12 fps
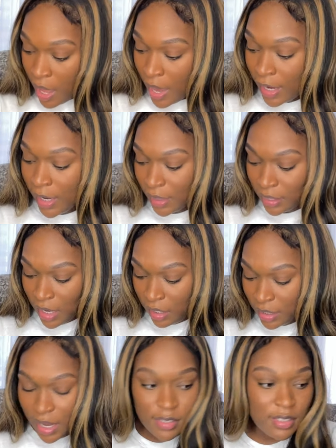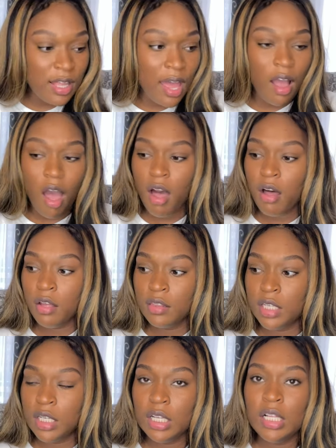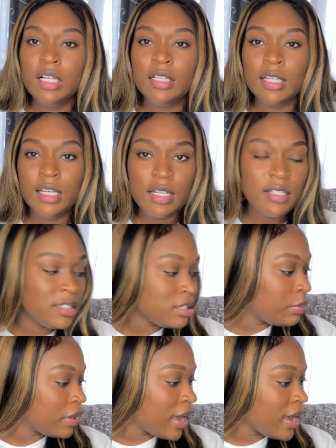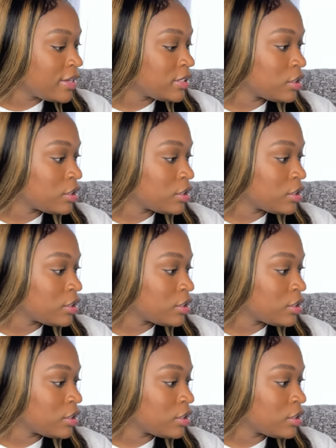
And I think that's like all the cleaning supplies.